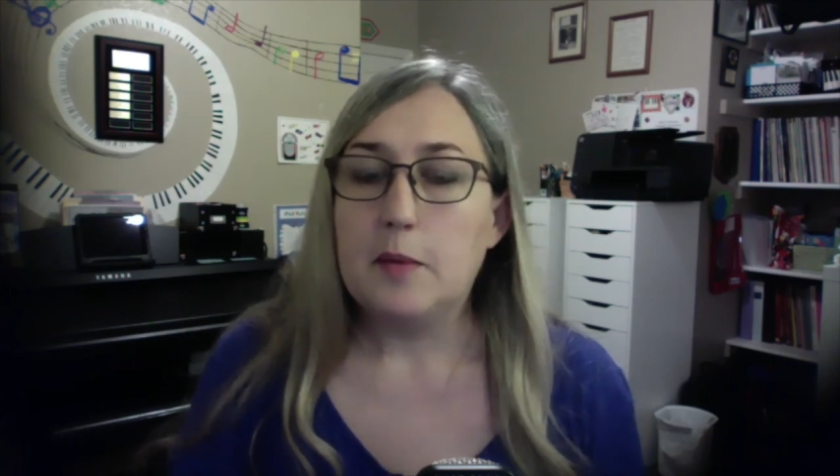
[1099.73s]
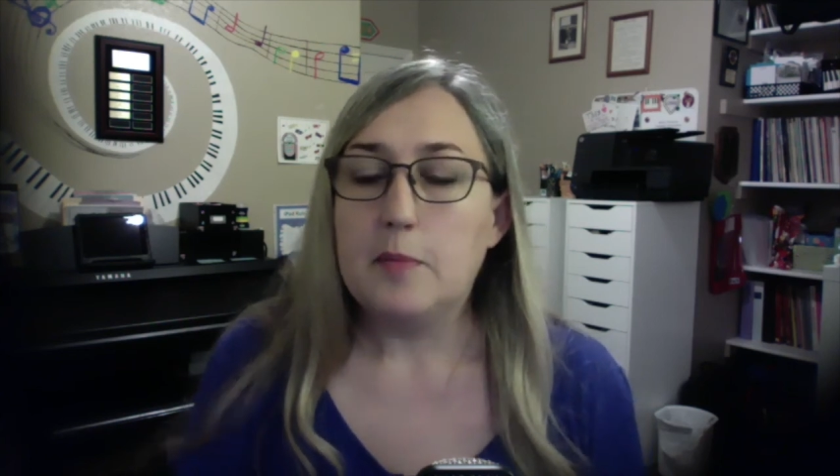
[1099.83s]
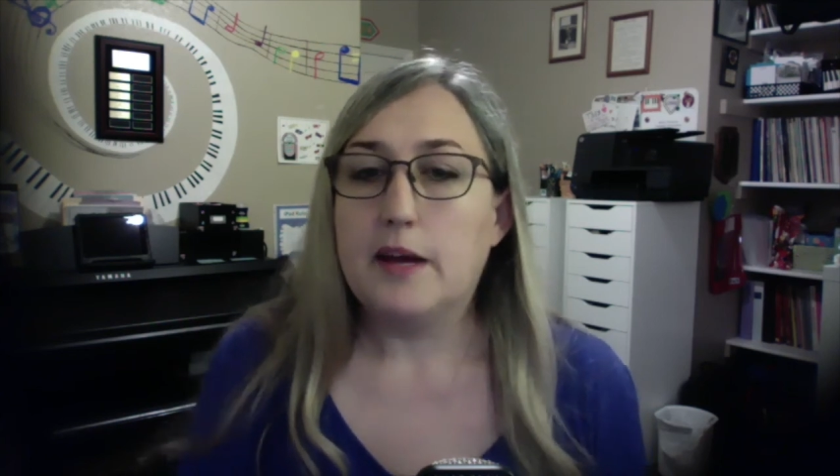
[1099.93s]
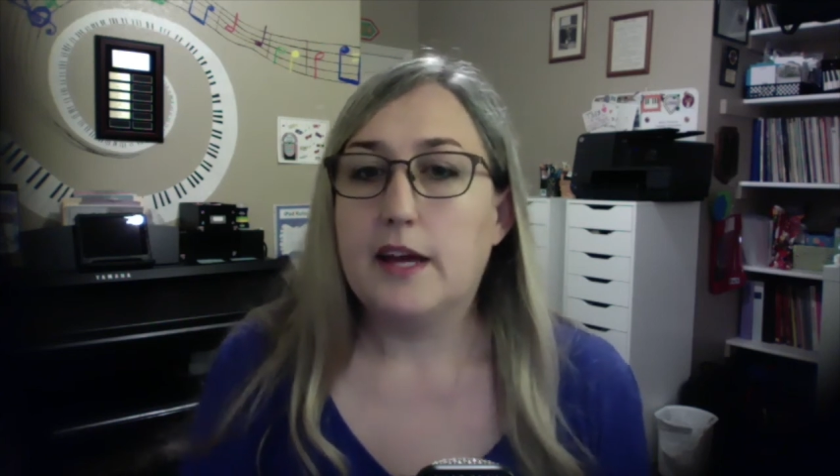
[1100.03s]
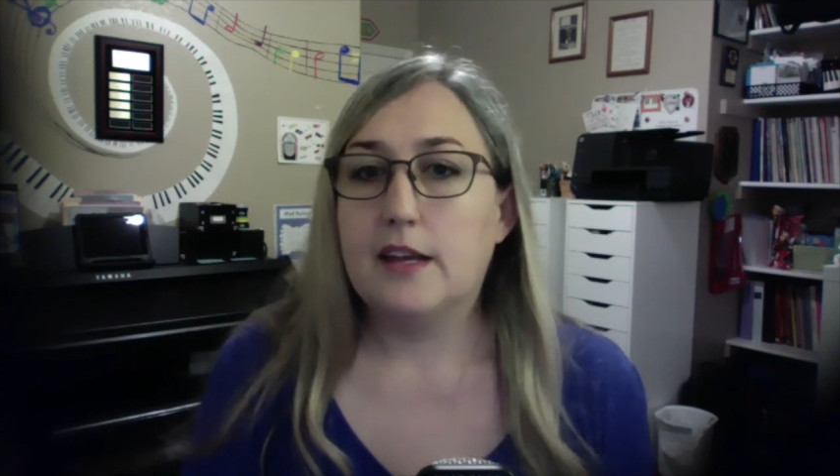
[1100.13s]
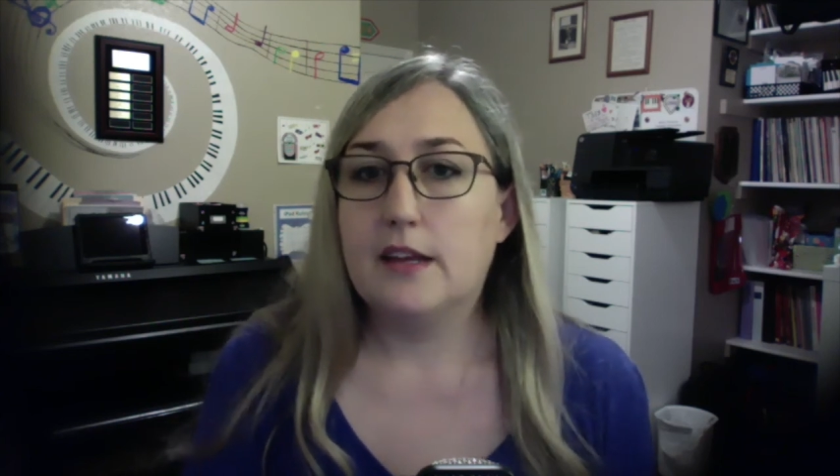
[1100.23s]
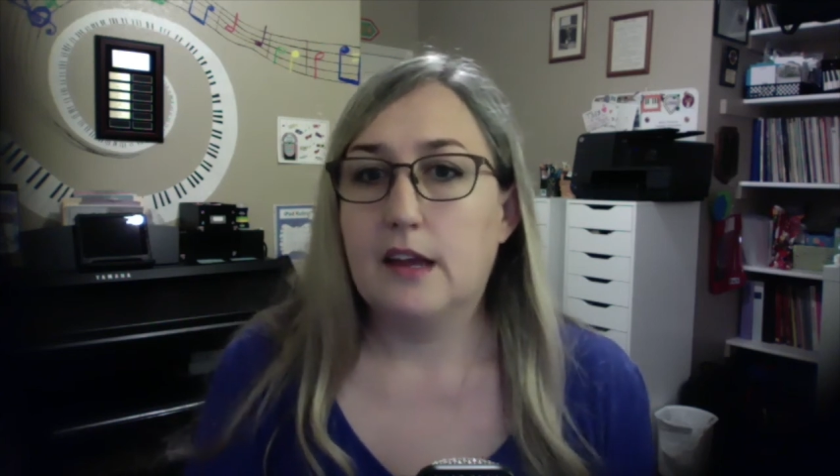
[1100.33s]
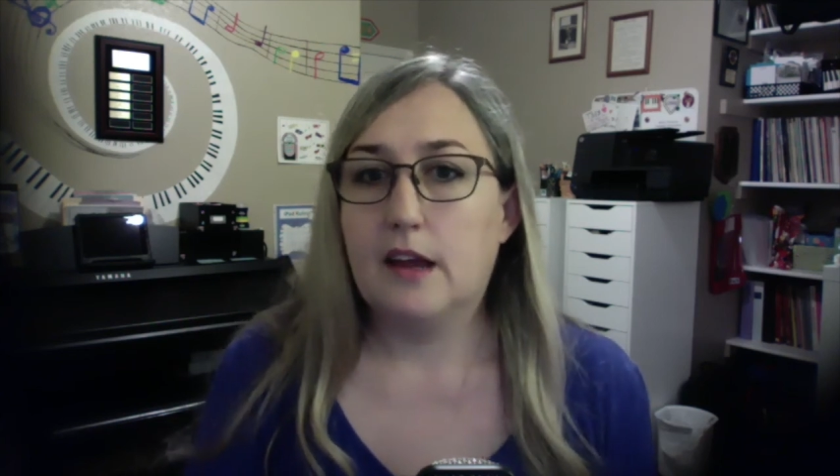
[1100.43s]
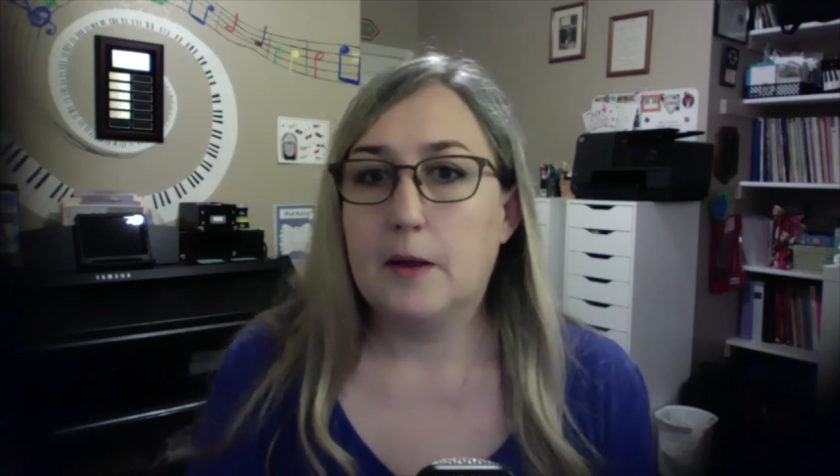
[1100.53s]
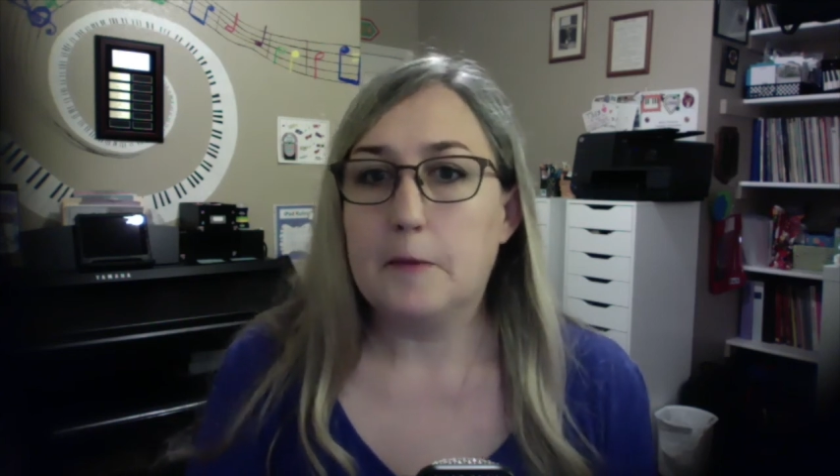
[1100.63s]
But
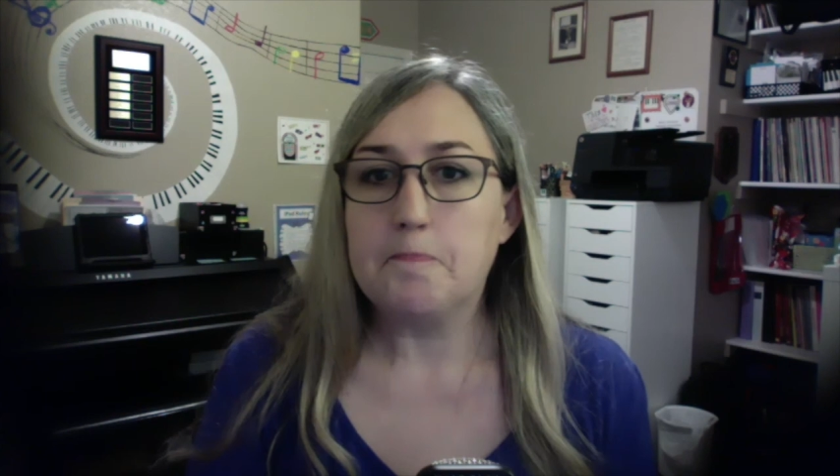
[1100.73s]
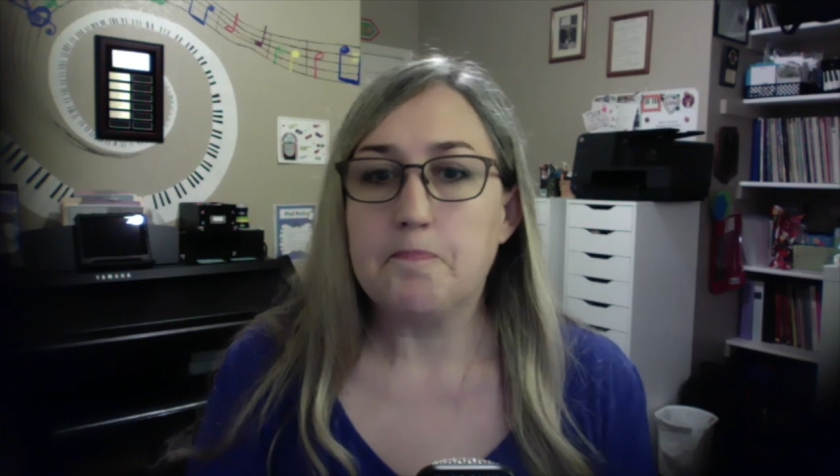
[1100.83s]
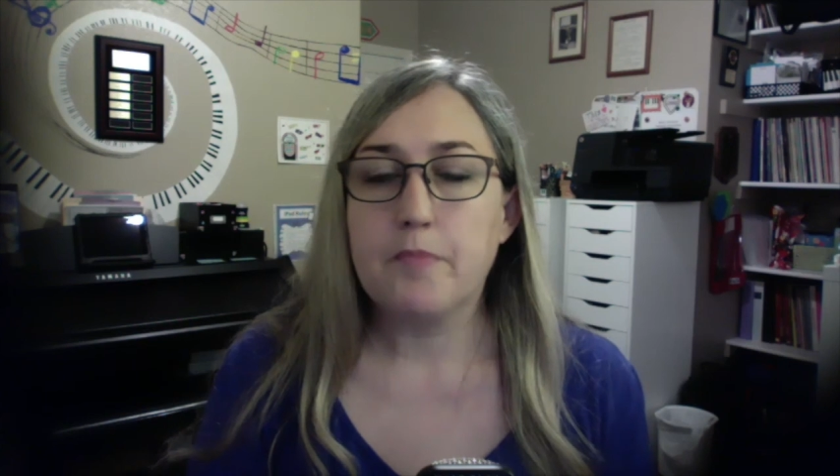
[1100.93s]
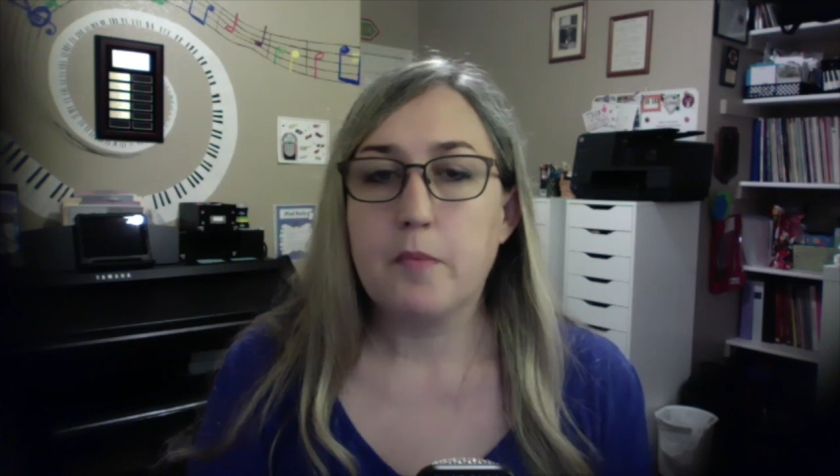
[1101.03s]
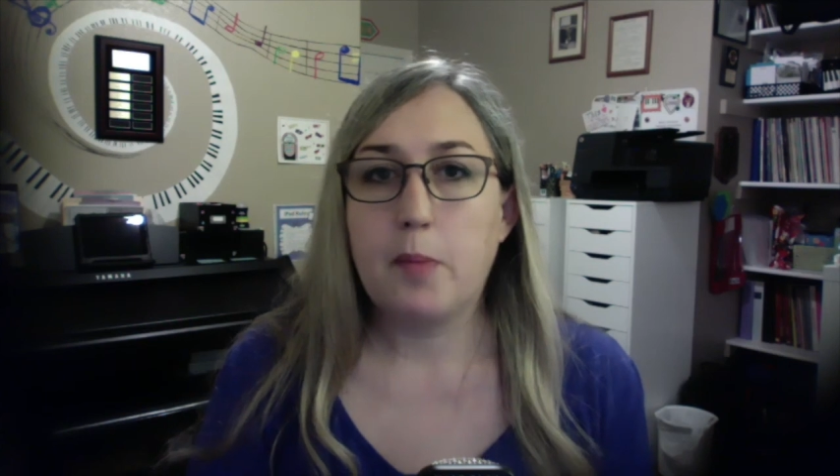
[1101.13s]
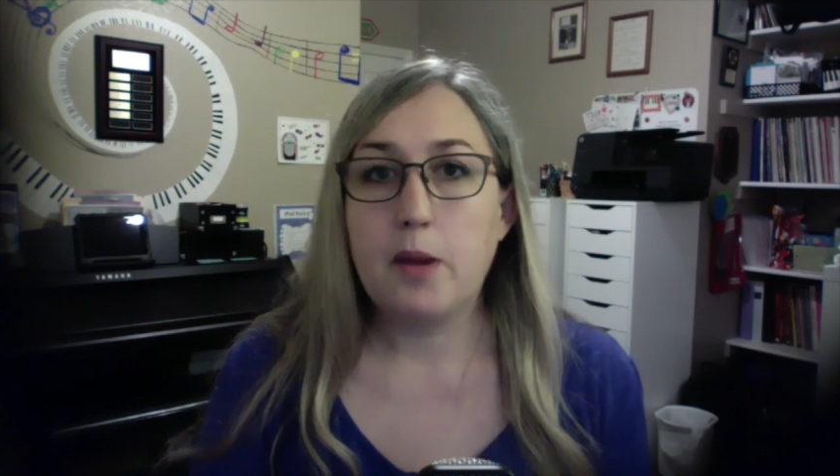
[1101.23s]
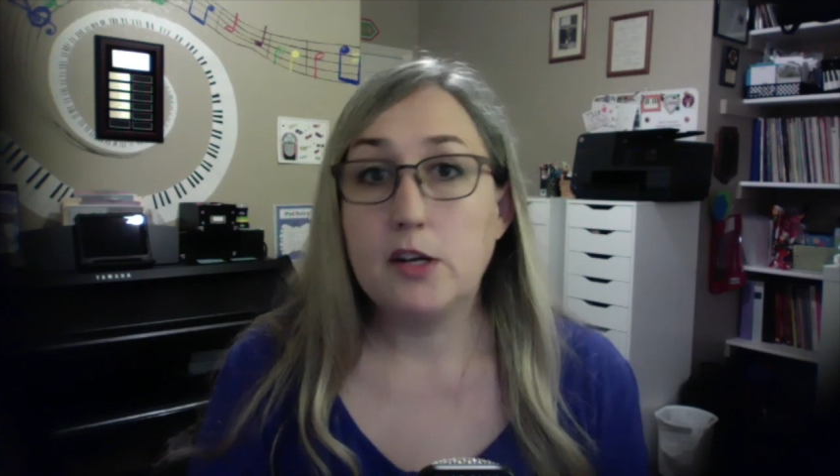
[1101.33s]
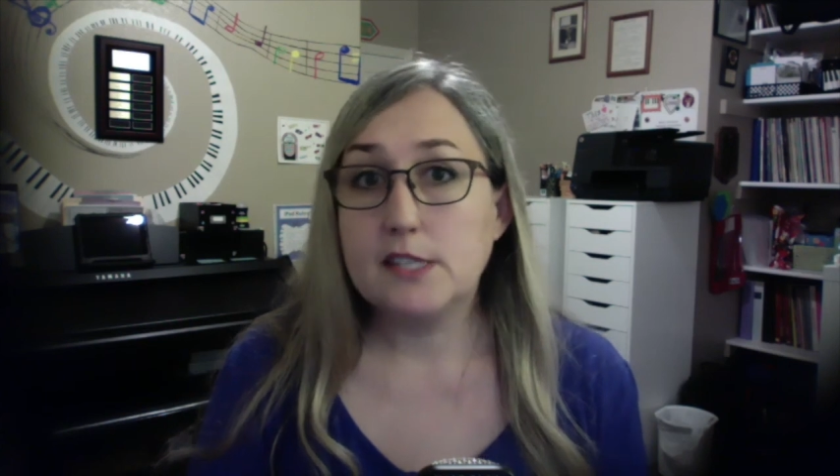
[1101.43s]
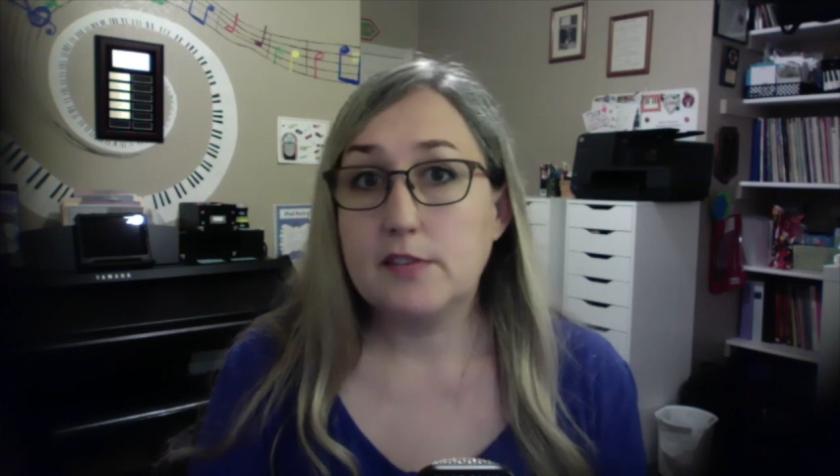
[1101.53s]
my parents